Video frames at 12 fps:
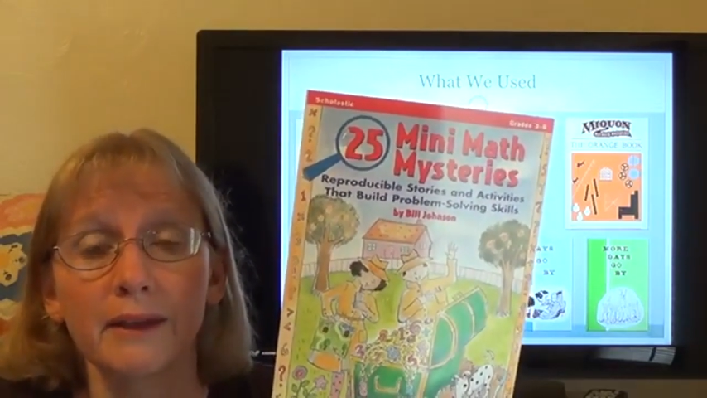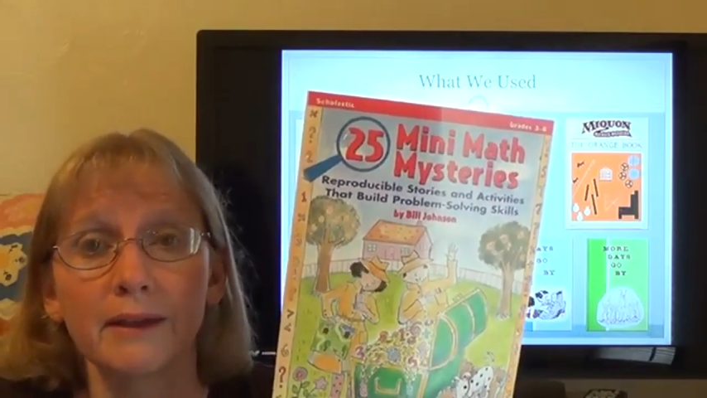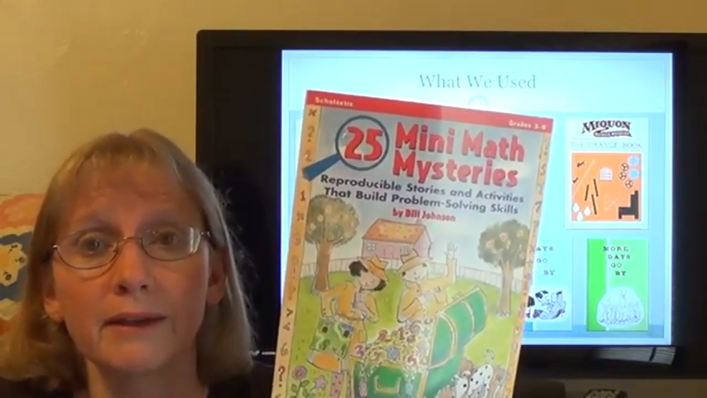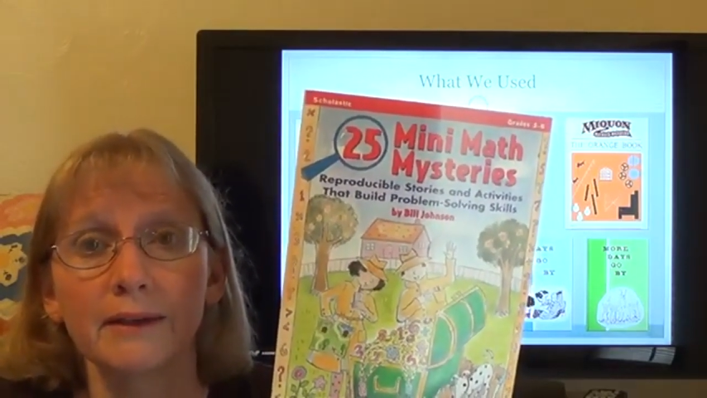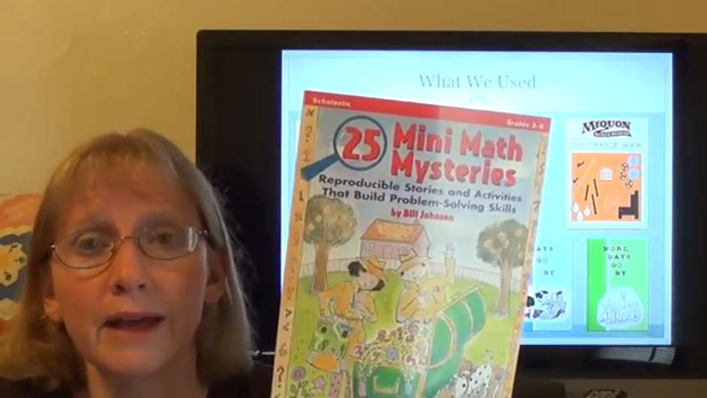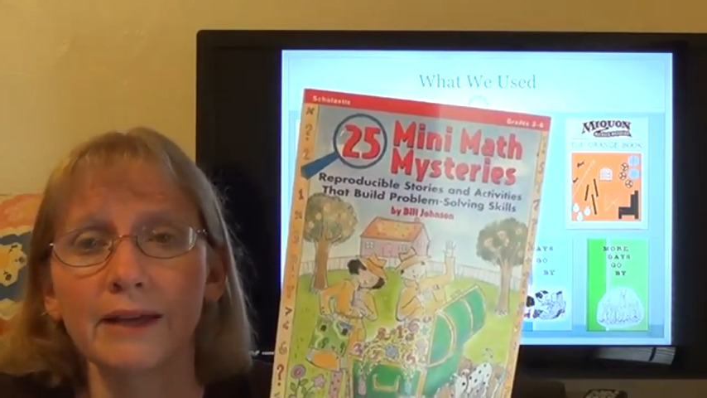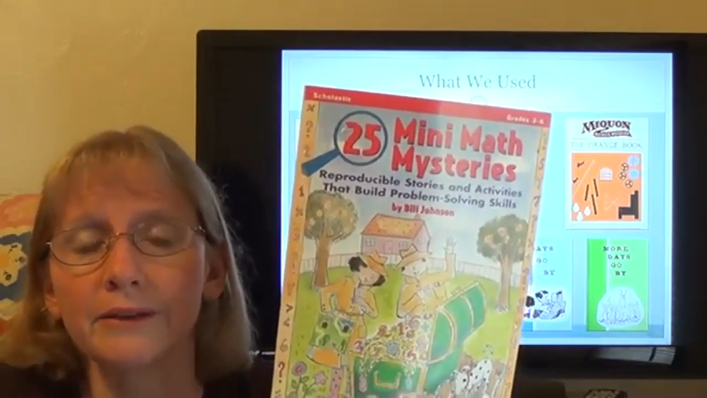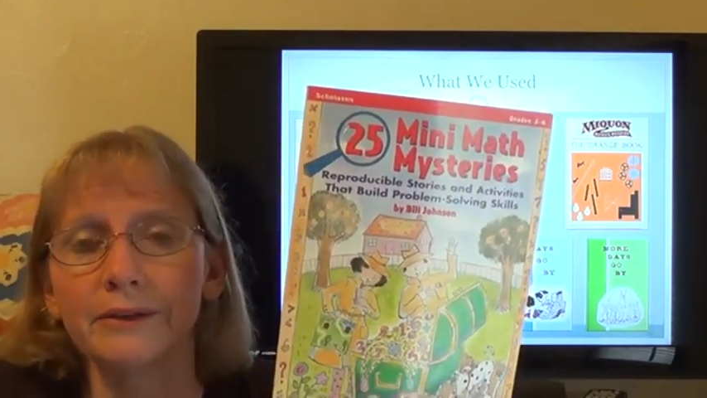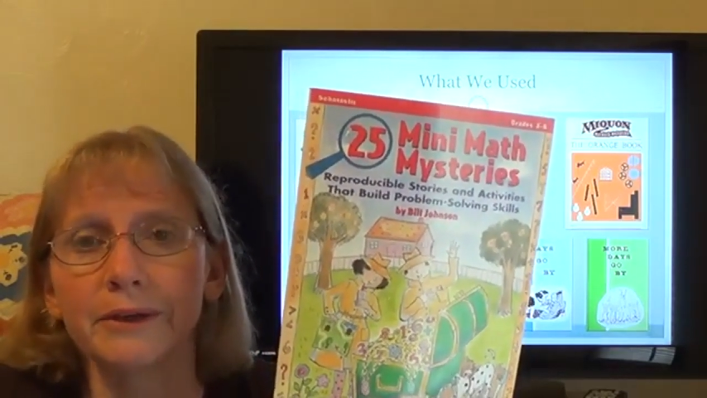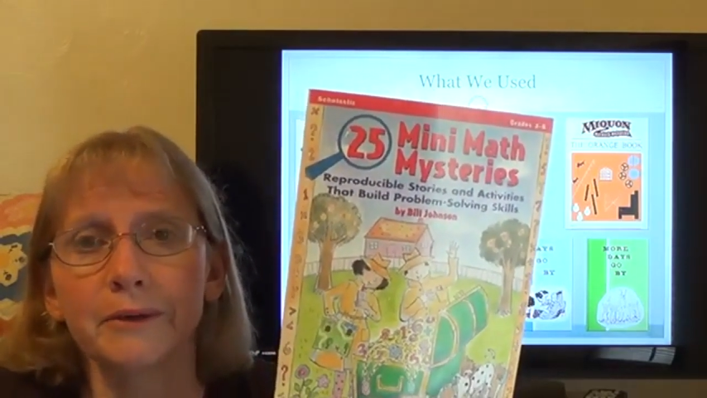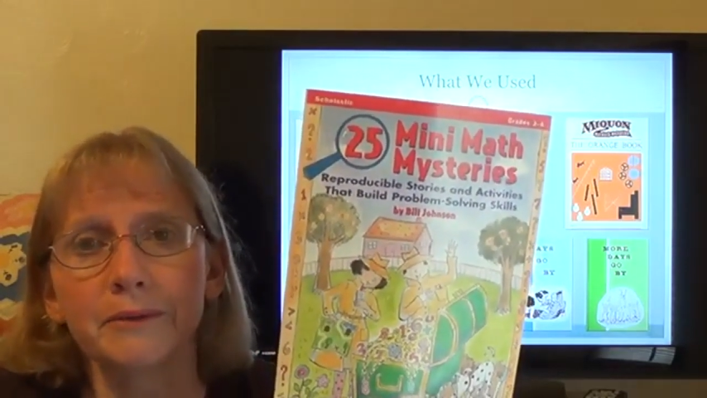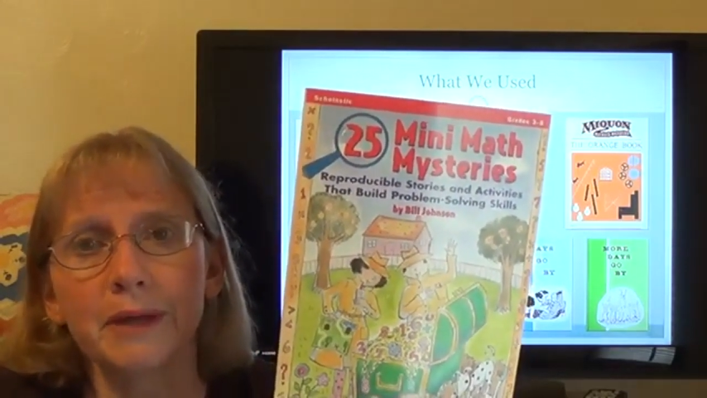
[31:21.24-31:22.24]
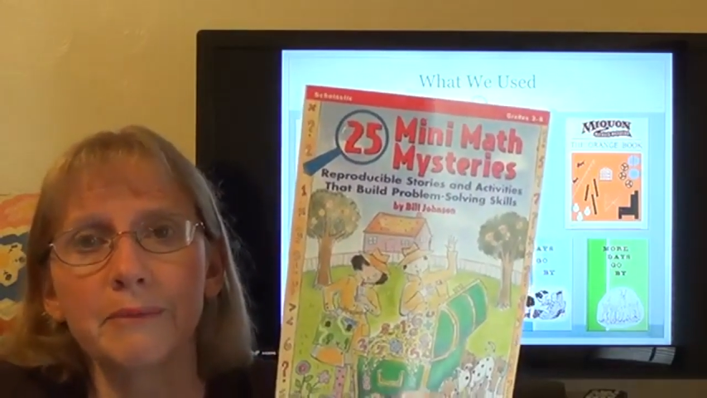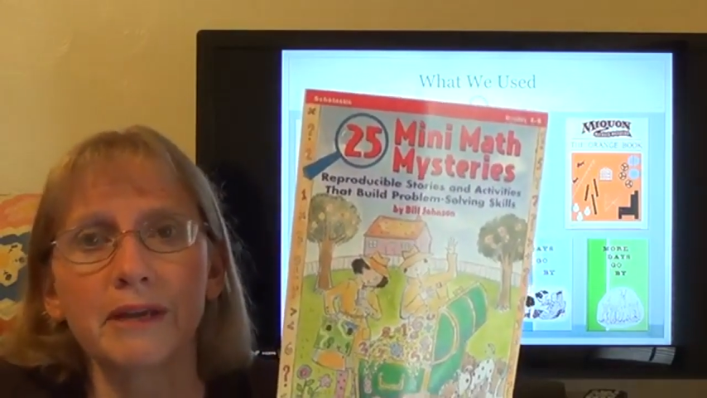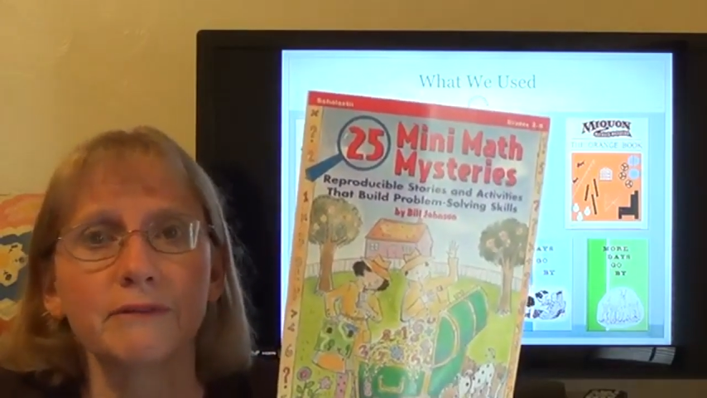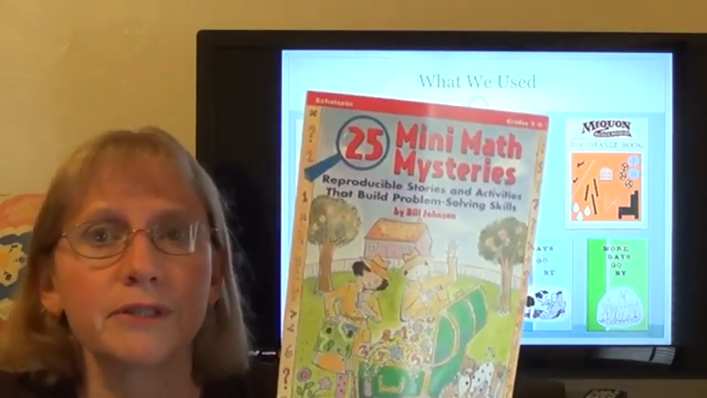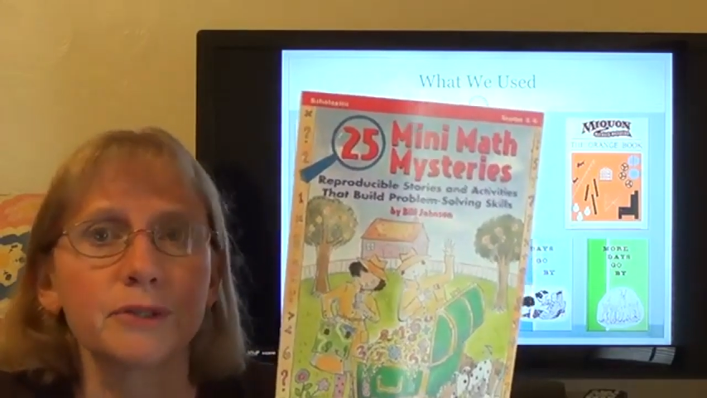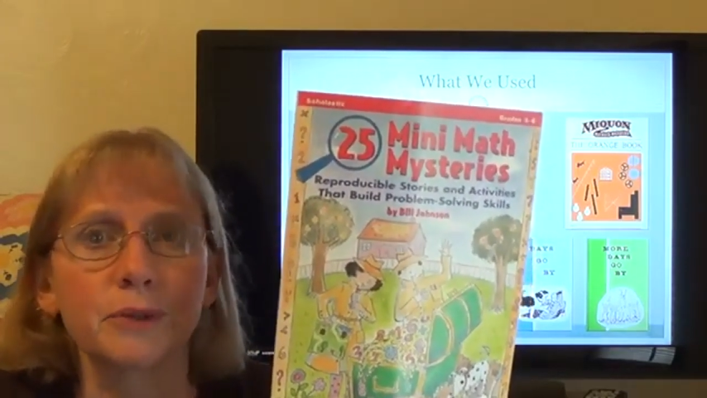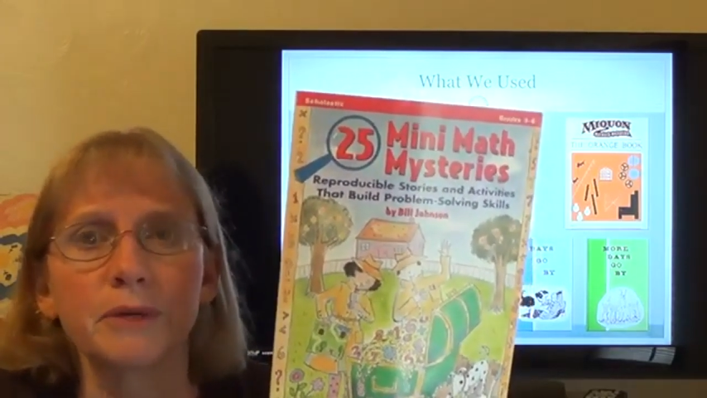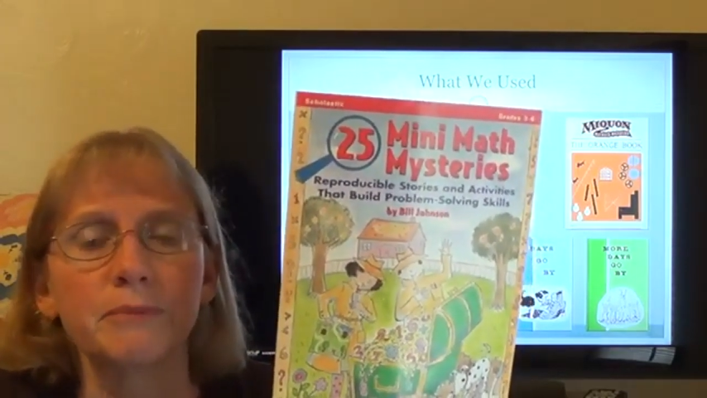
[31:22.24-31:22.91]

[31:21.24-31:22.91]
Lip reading: and I don't know, they may have enjoyed